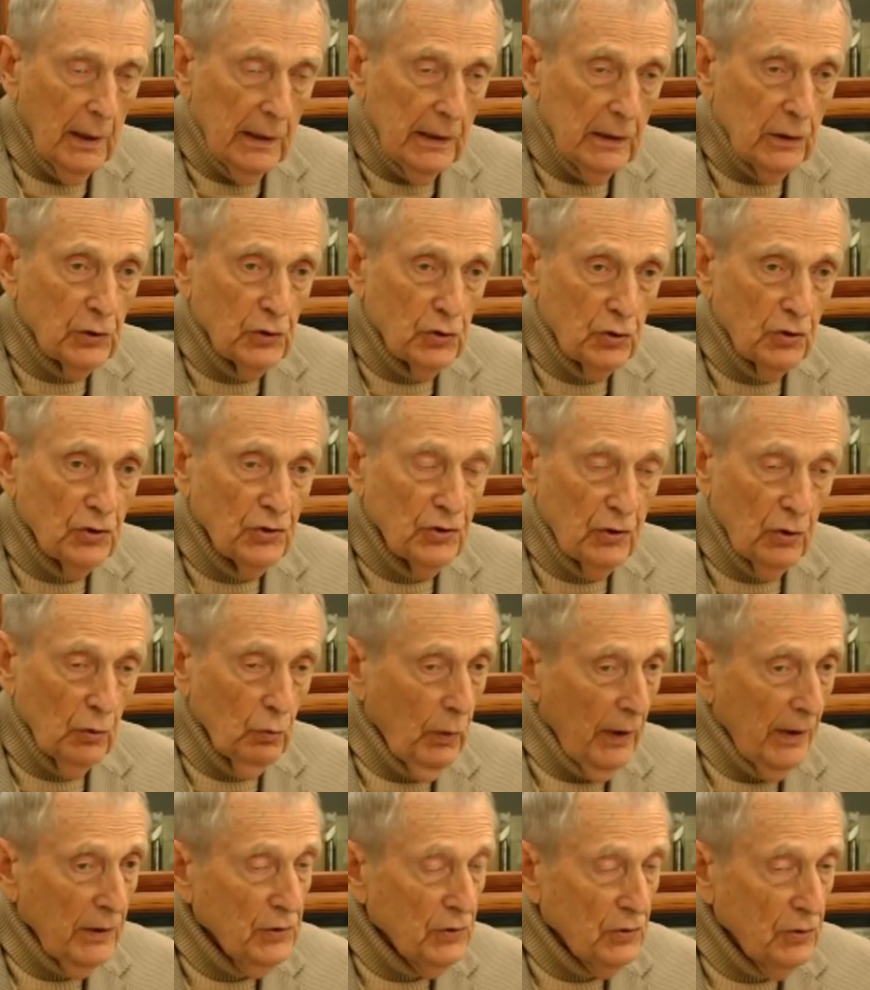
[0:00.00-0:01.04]
It's just in
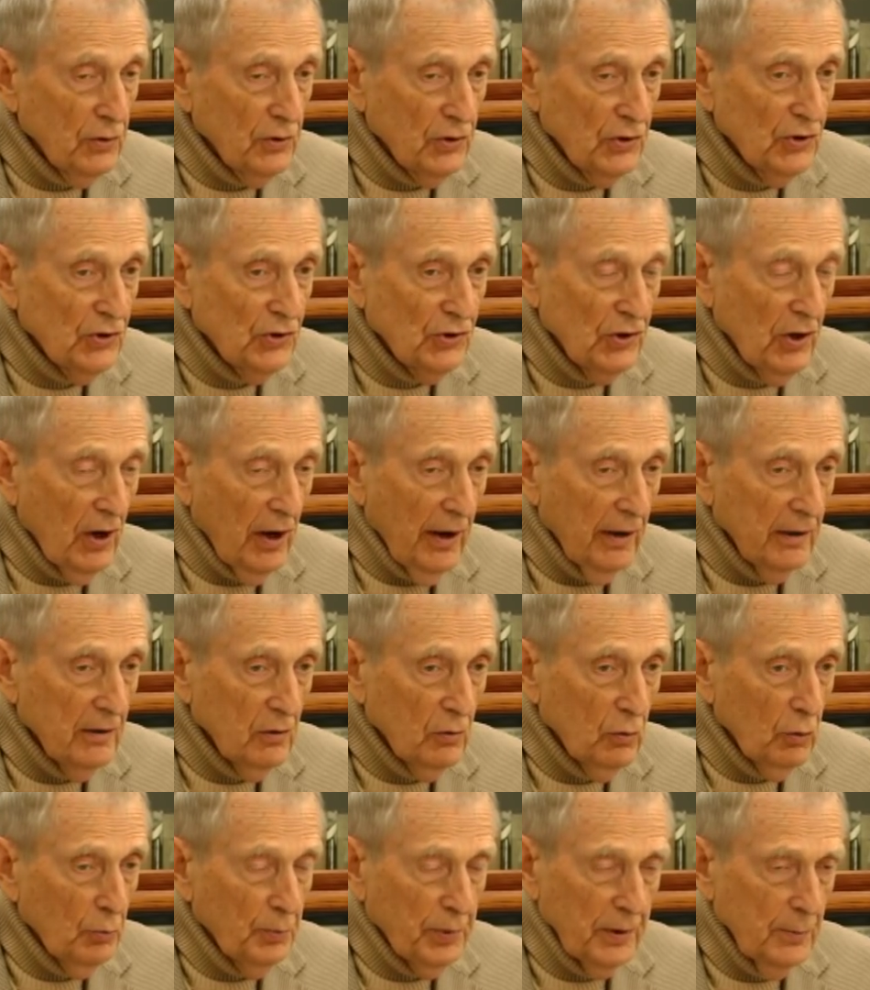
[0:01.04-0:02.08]
Western society
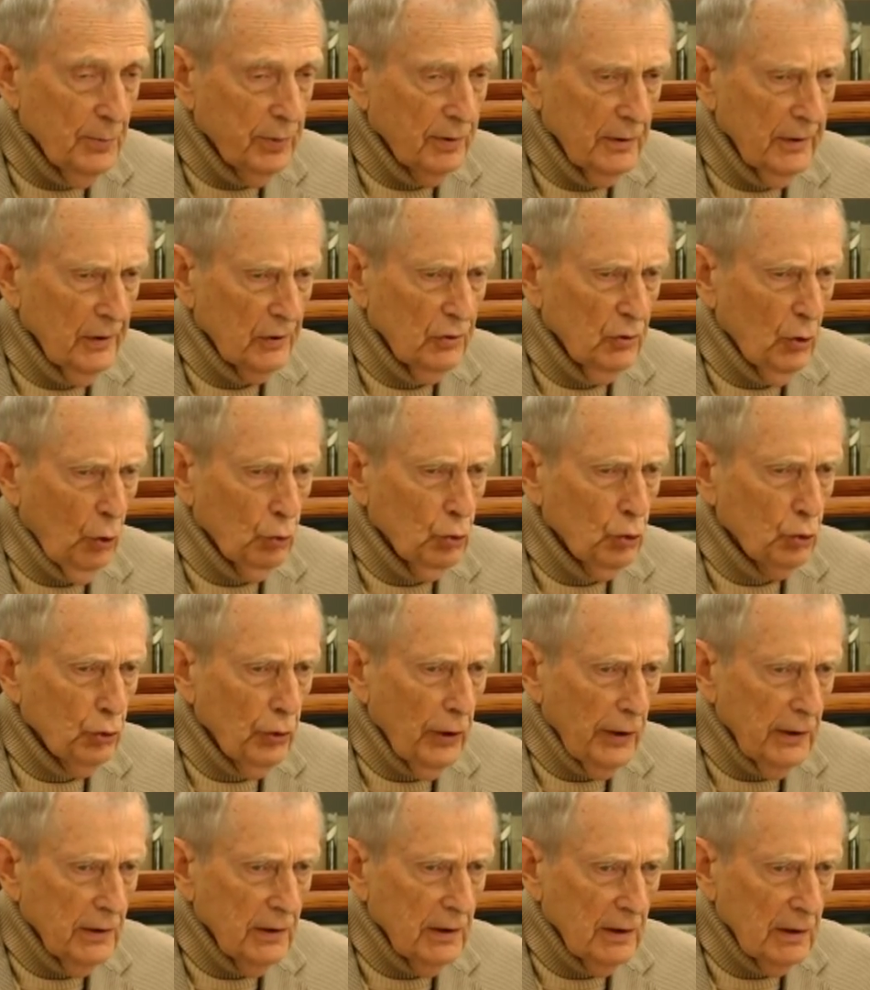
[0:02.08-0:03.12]
where people get no
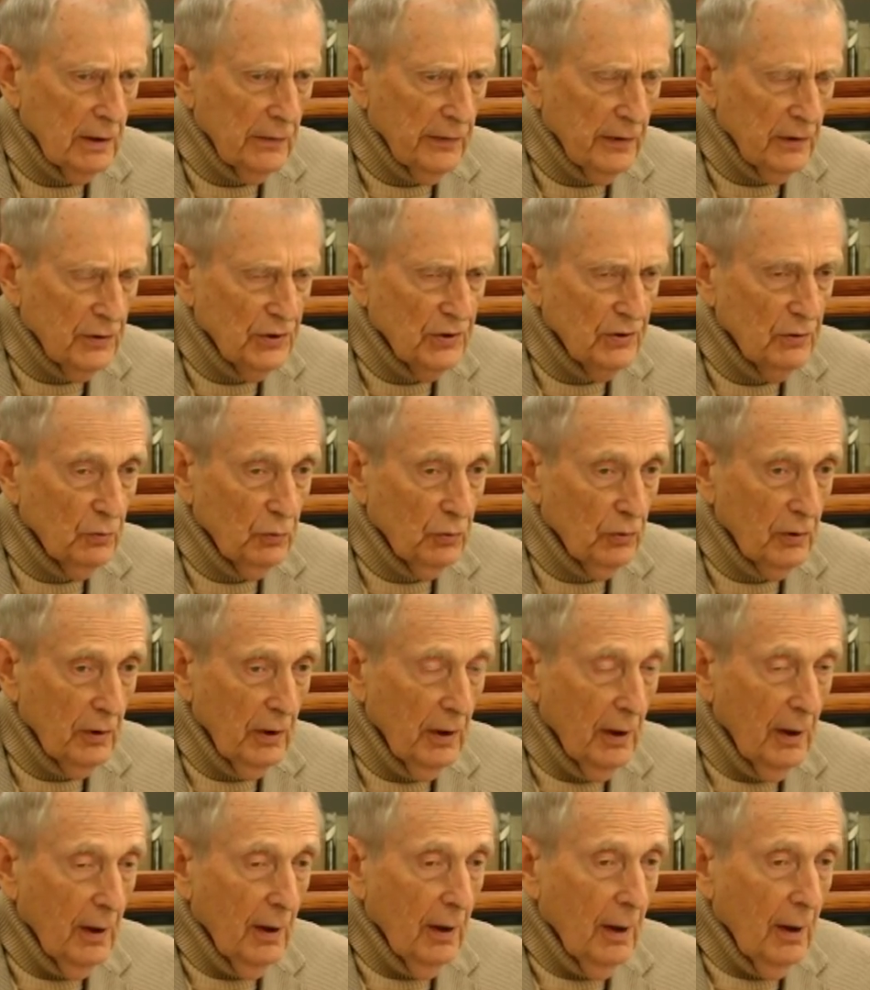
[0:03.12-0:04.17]
training in this, and we're